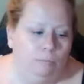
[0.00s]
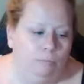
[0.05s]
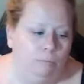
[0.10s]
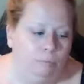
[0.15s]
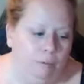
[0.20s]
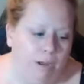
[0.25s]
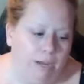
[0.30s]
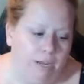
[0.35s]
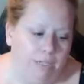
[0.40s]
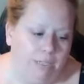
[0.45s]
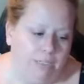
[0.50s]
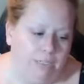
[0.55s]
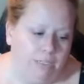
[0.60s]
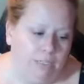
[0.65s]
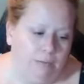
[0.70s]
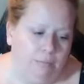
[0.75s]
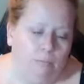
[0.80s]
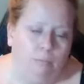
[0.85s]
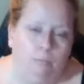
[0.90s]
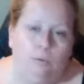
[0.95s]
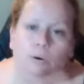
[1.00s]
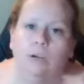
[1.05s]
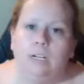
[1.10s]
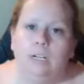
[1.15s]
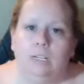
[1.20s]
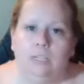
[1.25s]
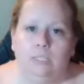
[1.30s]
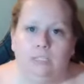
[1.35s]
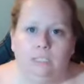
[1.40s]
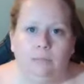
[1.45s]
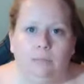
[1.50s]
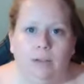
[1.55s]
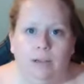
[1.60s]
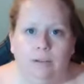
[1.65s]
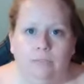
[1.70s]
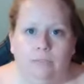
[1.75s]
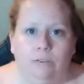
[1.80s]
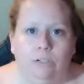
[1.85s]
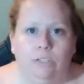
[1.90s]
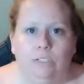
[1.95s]
But put in some
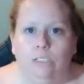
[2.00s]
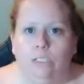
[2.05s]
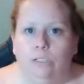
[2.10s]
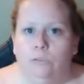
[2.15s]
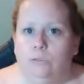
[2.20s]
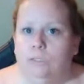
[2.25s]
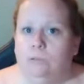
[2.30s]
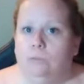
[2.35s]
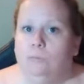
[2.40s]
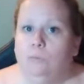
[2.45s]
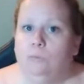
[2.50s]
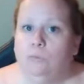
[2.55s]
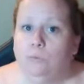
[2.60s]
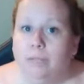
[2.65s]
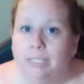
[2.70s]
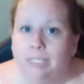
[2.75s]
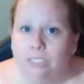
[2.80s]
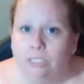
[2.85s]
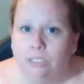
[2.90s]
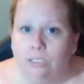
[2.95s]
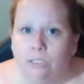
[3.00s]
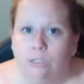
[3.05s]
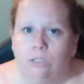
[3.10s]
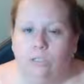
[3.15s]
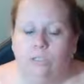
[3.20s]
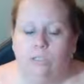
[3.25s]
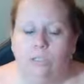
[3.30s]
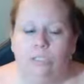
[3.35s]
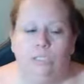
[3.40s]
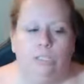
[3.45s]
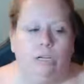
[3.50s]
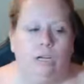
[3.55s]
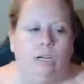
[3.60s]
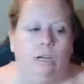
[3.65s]
effort. Do some research.